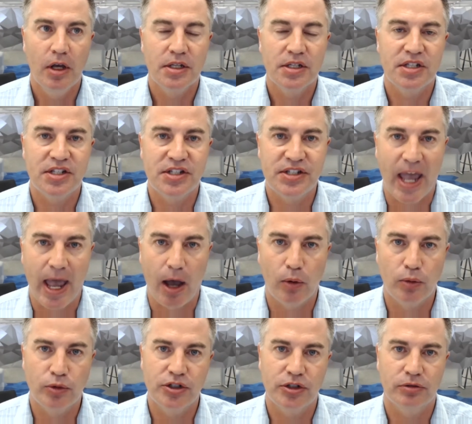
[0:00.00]

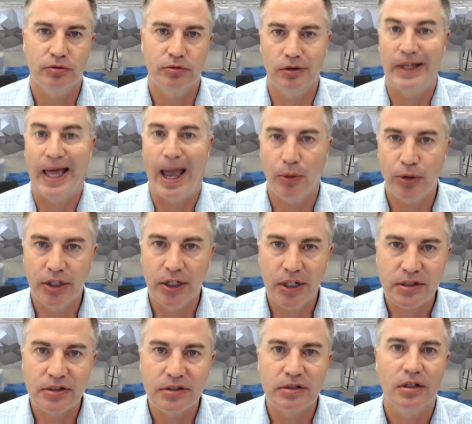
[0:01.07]
sound
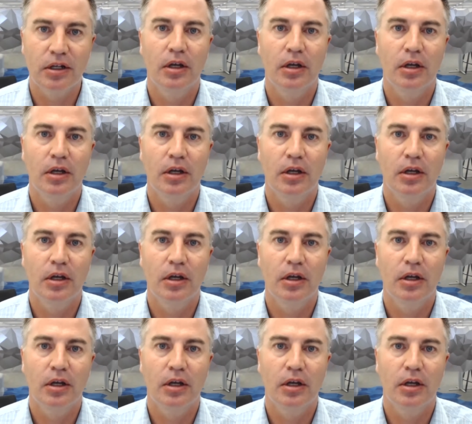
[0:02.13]
loudness